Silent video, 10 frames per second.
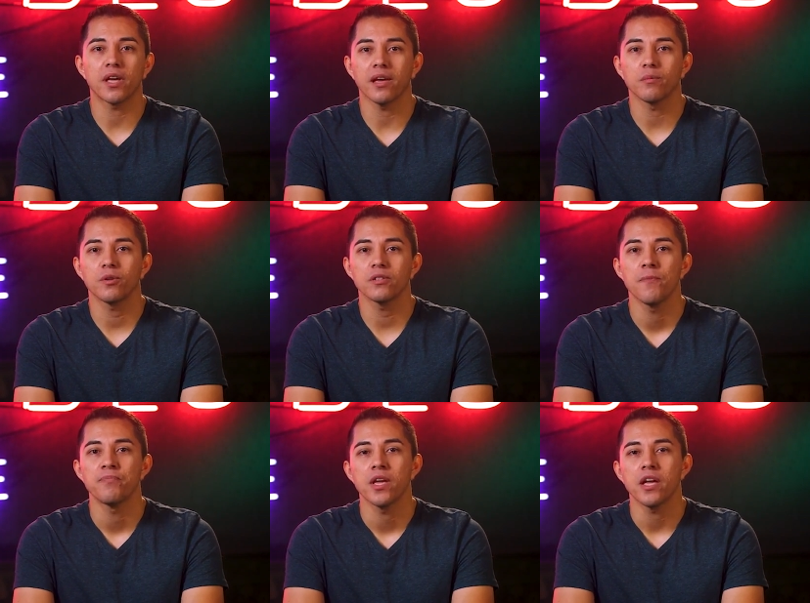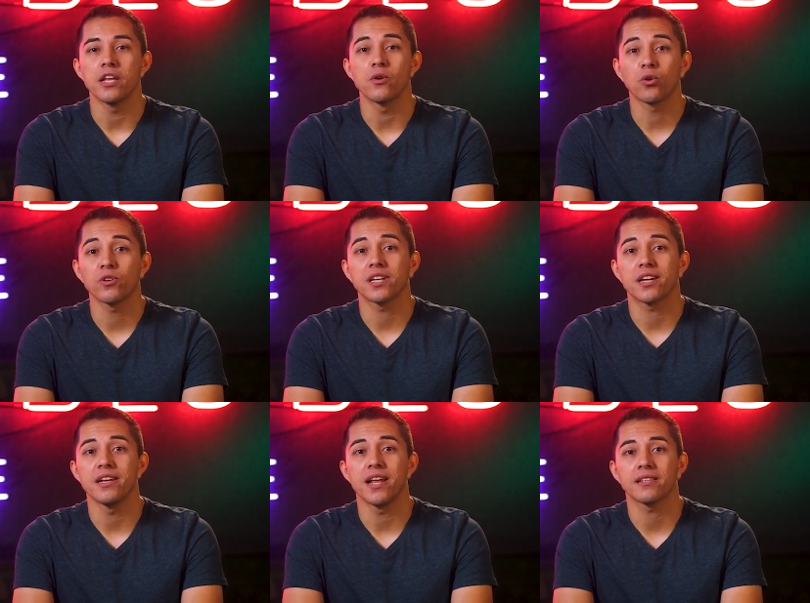cables in order to
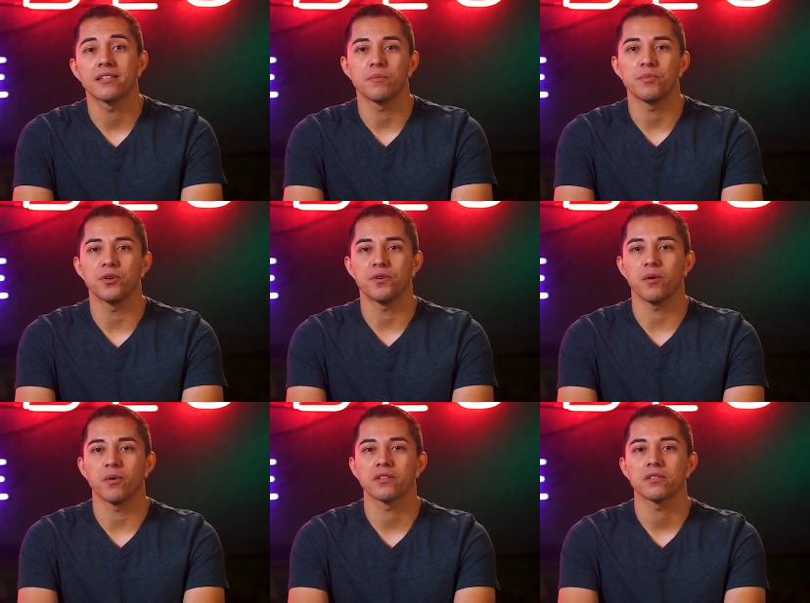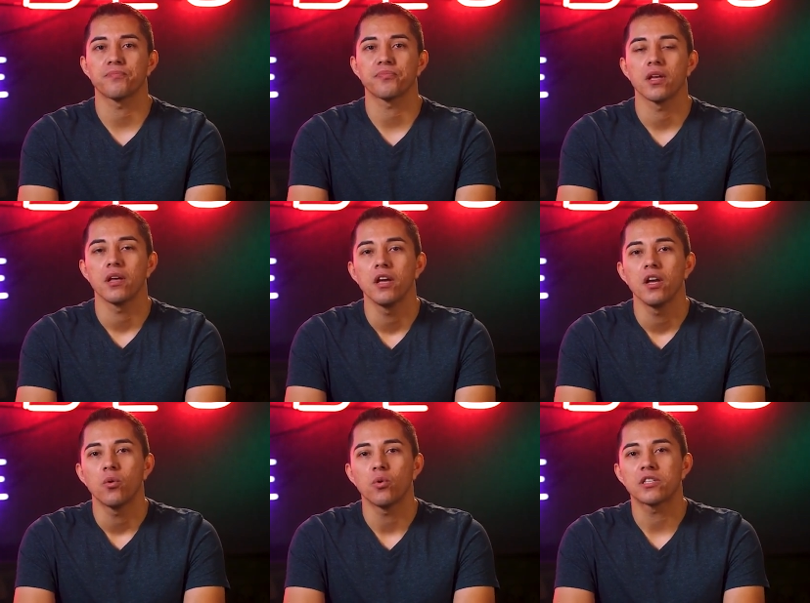connect to computer networks.
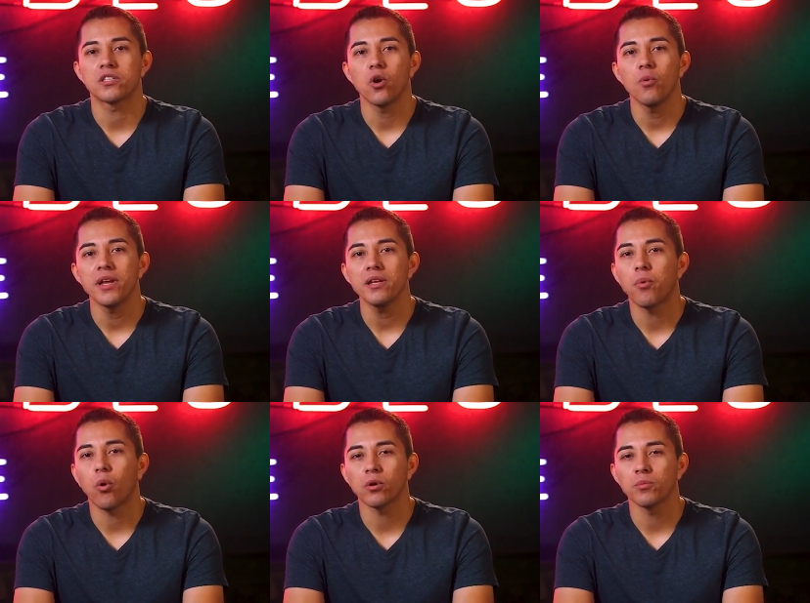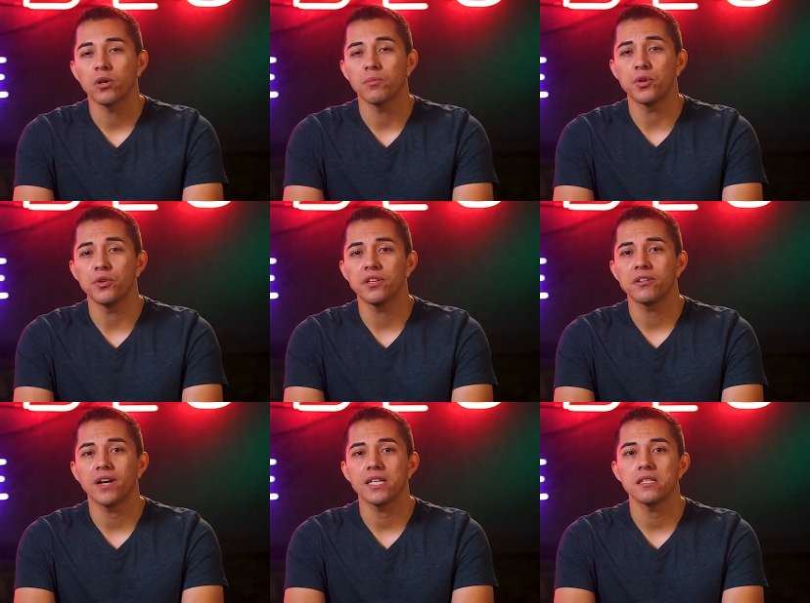With so many portable computing
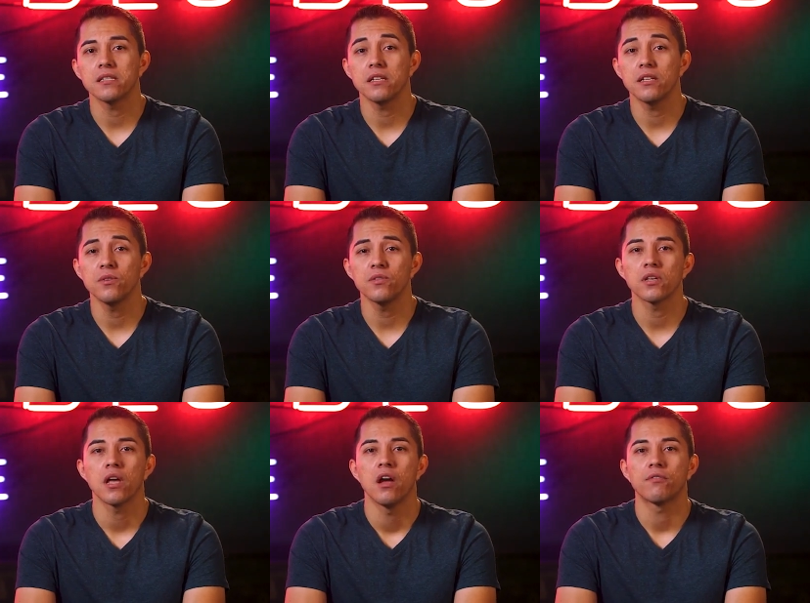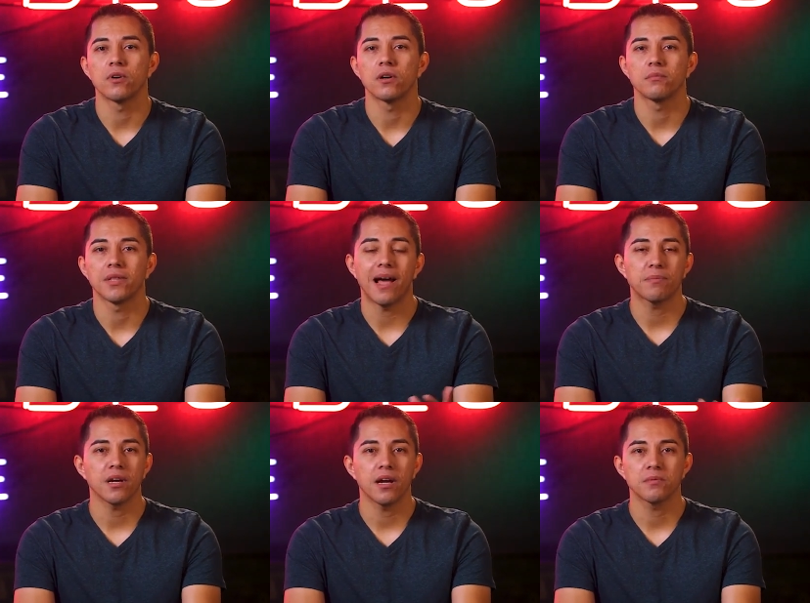devices in use, from
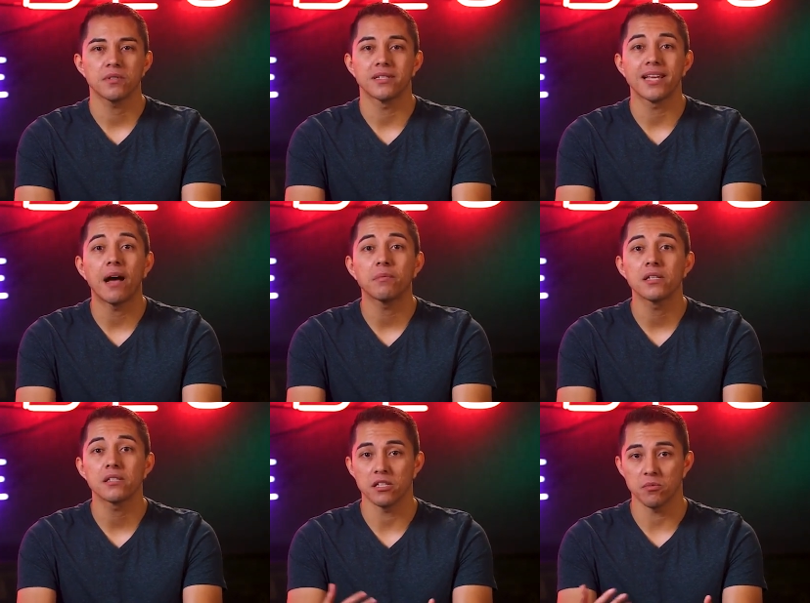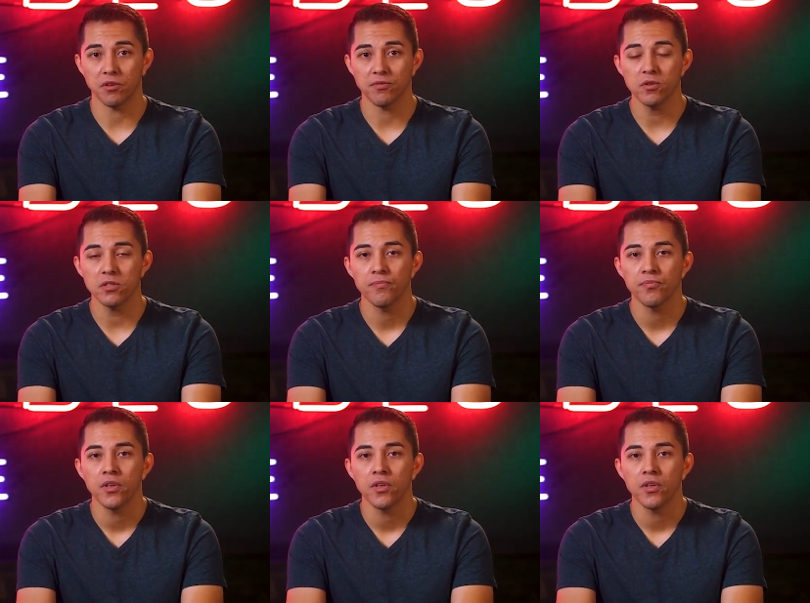laptops to tablets to smartphones,